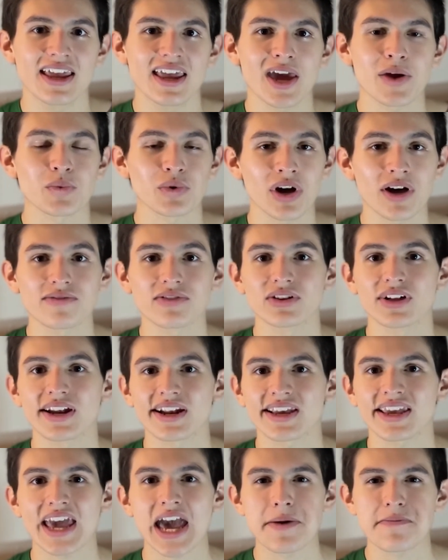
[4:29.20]
and we'll have a lot
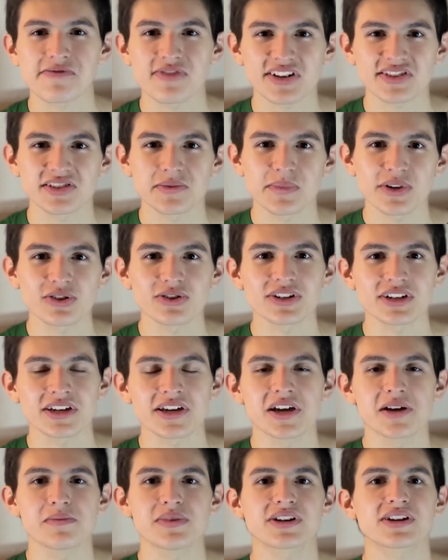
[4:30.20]
of cap flexibility
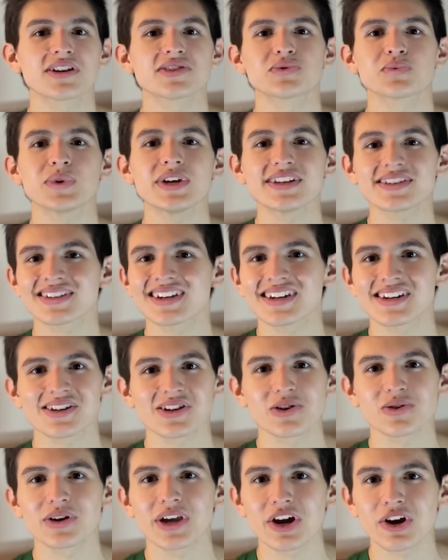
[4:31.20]
because we decided to
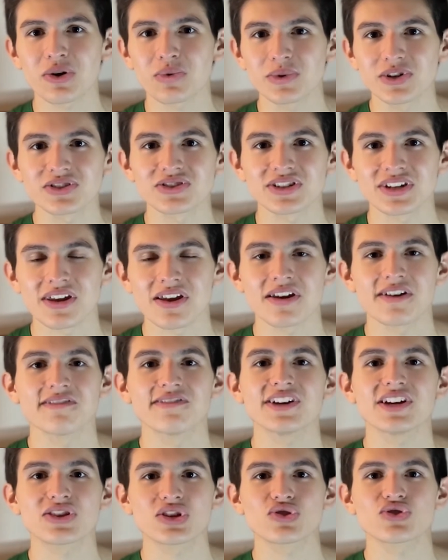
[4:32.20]
go Garrett Wilson
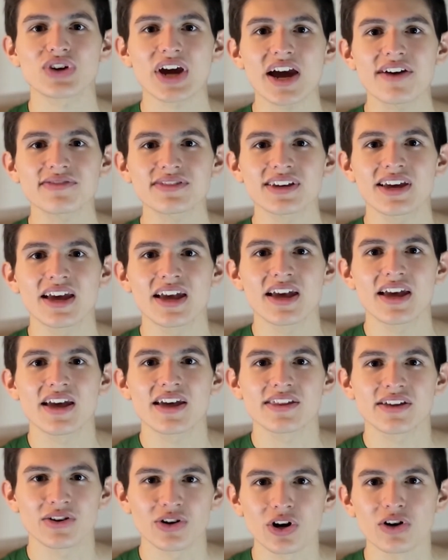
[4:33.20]
via the draft
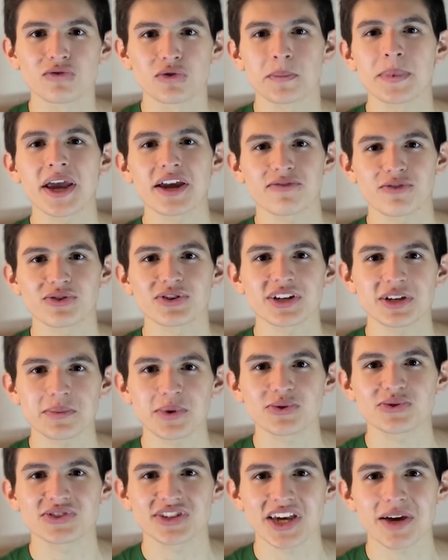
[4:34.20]
and overpay for
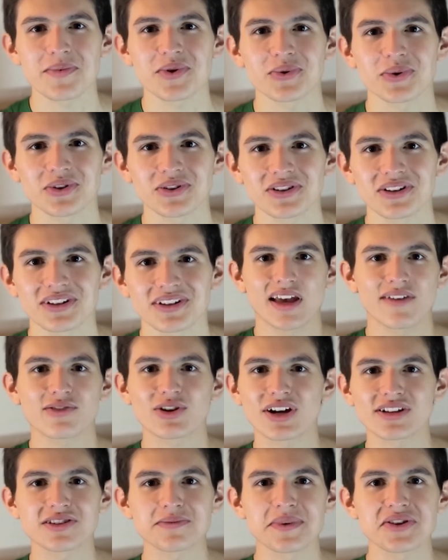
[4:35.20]
Deebo Samuel. I've
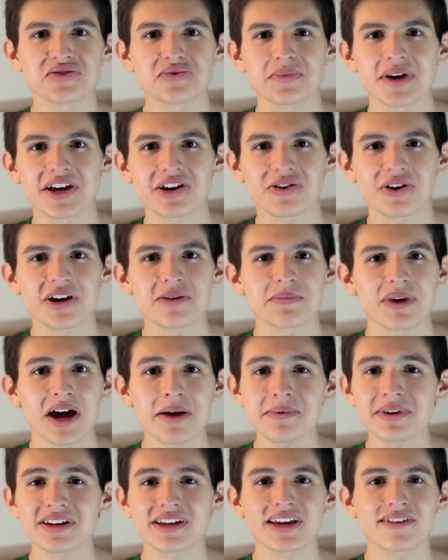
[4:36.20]
got to mention my grade, but
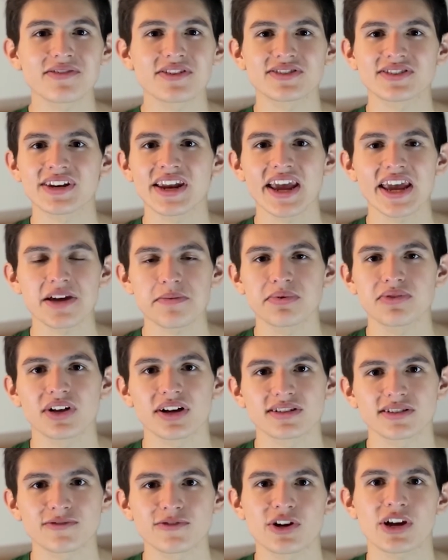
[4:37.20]
I'm going to give this an A+.
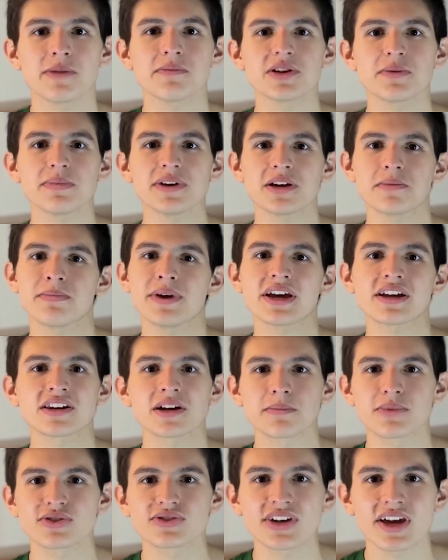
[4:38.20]
For him to be at pick
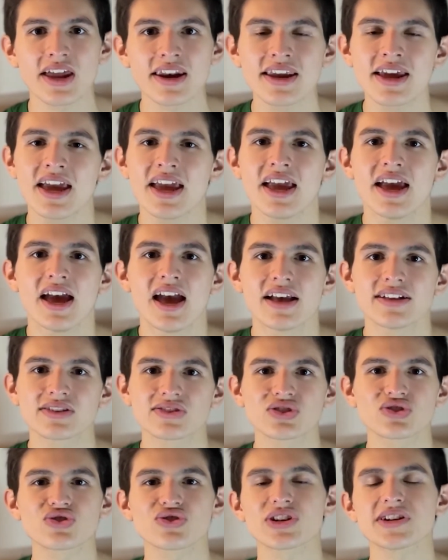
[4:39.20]
number 10 is
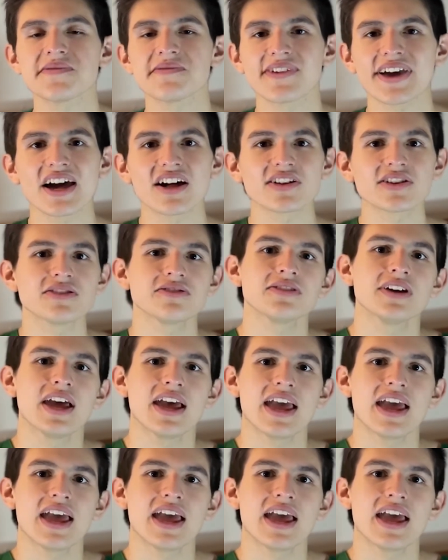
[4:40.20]
extreme value,